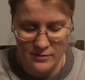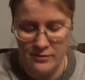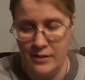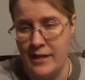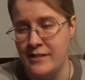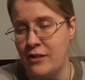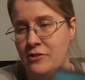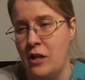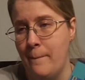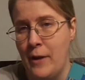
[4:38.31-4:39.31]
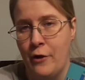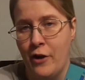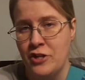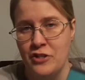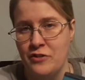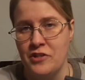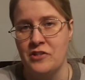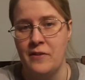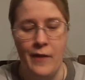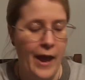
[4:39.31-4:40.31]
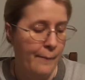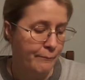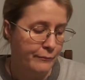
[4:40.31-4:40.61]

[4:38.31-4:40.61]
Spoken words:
I said, that sounds a lot better. I should have just said that.